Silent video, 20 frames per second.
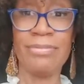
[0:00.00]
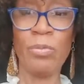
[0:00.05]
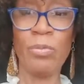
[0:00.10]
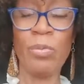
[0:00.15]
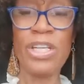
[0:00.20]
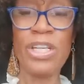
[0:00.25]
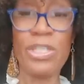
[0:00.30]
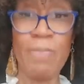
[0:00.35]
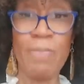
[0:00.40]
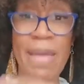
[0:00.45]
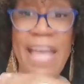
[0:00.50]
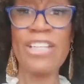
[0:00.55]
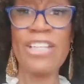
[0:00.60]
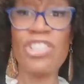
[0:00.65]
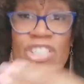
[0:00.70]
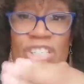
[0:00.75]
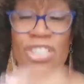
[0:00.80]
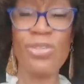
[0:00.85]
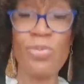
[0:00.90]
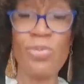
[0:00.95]
which
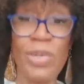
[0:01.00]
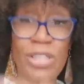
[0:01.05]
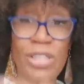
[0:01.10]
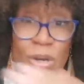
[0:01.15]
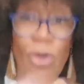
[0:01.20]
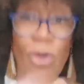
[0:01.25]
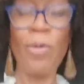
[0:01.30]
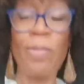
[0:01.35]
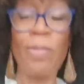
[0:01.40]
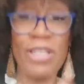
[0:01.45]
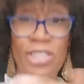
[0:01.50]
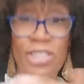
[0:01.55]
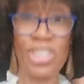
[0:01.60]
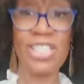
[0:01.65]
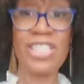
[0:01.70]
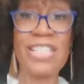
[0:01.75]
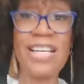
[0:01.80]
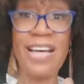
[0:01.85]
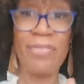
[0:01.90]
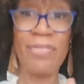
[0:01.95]
matches with a whole bunch of
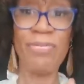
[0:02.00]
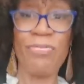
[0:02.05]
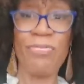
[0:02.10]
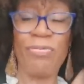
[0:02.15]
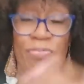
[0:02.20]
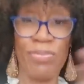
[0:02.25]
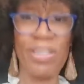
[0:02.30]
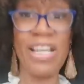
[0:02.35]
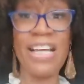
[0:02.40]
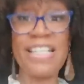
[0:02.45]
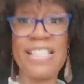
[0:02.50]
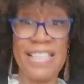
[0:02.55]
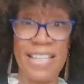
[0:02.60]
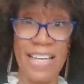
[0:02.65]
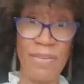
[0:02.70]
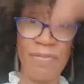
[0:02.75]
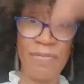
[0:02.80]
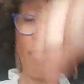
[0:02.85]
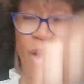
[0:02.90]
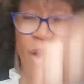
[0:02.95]
stuff that
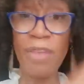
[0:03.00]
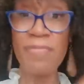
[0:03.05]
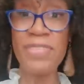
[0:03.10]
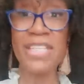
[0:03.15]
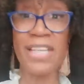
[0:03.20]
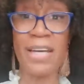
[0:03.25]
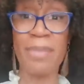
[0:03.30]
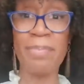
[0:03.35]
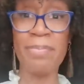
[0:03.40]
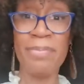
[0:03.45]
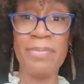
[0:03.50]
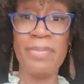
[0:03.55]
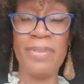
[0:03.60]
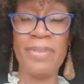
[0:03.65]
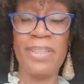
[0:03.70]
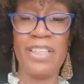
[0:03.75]
involves him,